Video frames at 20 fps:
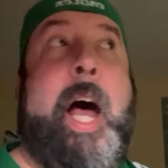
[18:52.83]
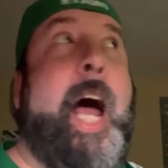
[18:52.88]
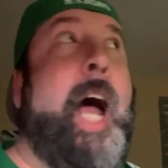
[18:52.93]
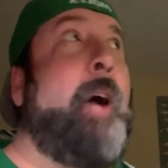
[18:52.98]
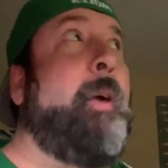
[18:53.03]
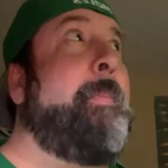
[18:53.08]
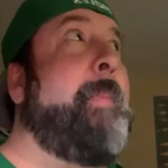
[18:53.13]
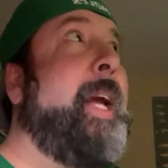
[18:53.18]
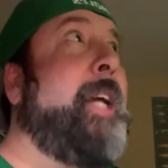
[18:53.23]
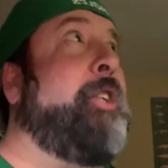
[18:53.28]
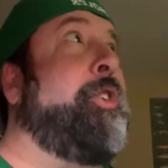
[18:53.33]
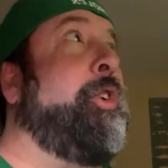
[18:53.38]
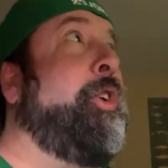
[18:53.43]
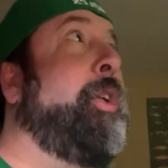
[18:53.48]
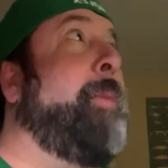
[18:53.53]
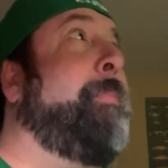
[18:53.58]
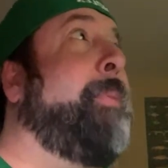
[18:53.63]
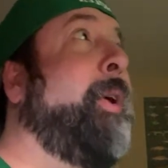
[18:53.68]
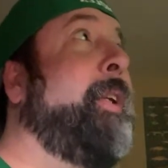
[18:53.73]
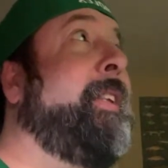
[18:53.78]
I'll make sure
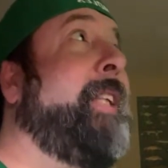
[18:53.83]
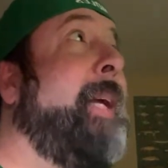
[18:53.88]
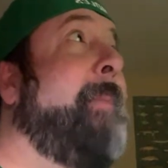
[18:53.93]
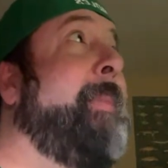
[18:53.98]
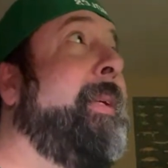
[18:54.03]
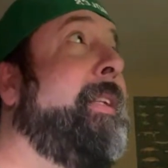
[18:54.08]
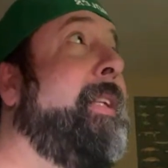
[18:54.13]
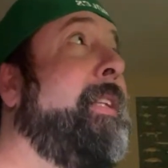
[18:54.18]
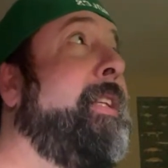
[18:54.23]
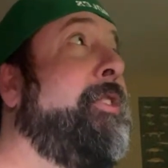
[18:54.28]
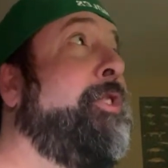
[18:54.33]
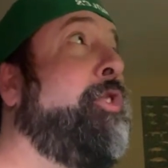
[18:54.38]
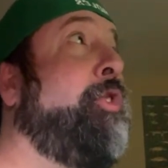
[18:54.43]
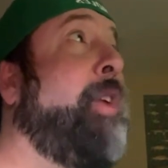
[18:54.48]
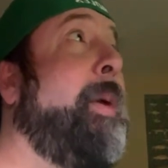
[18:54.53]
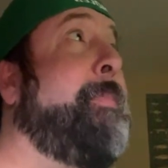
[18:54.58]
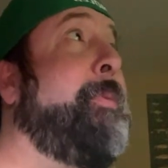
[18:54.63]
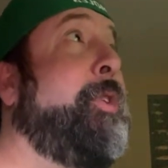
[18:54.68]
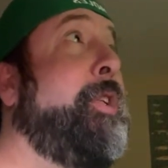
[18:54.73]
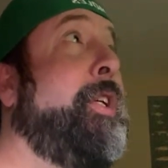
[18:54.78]
to put them in the
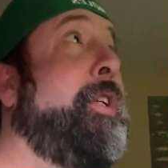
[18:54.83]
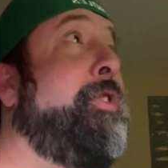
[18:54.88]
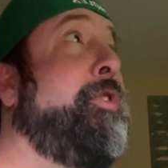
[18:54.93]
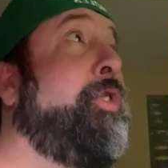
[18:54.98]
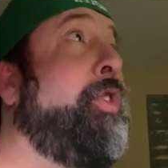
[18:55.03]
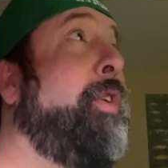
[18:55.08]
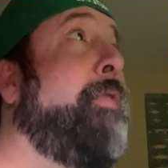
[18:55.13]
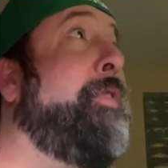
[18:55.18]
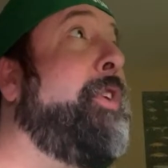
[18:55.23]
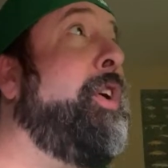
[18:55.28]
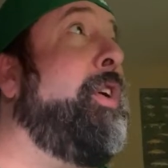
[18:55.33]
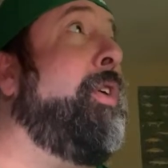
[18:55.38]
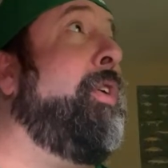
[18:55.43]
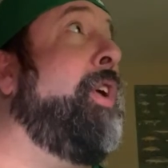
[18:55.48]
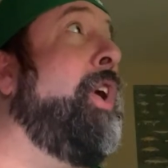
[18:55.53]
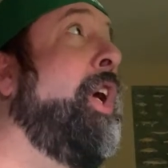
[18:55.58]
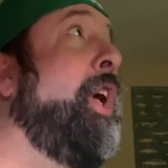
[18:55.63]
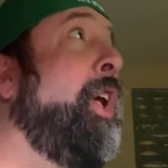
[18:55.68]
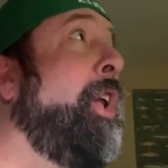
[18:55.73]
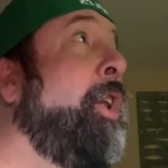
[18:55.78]
description. So if you're
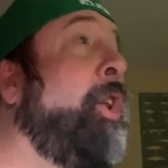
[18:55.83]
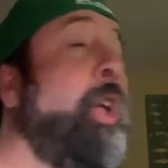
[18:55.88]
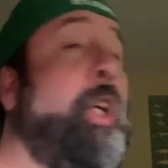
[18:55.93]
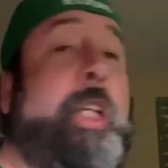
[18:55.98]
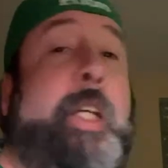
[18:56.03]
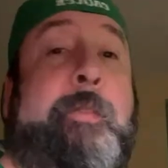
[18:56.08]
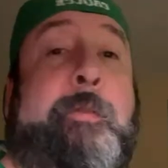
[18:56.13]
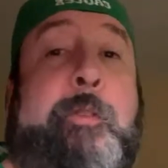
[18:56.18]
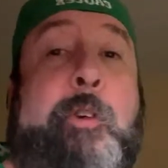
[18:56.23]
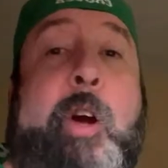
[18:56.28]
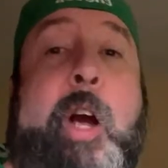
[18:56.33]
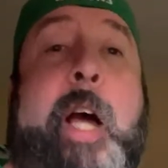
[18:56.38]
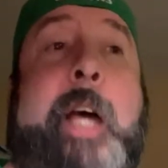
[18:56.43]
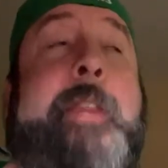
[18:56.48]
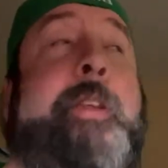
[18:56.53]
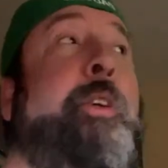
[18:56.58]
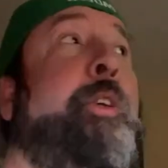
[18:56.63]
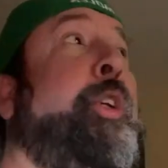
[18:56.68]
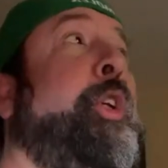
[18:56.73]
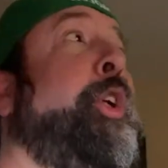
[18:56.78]
looking for
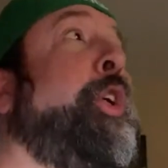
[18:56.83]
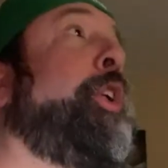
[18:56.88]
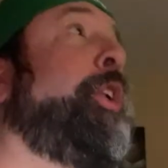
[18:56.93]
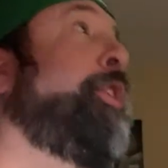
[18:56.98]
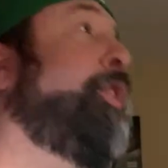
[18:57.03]
other good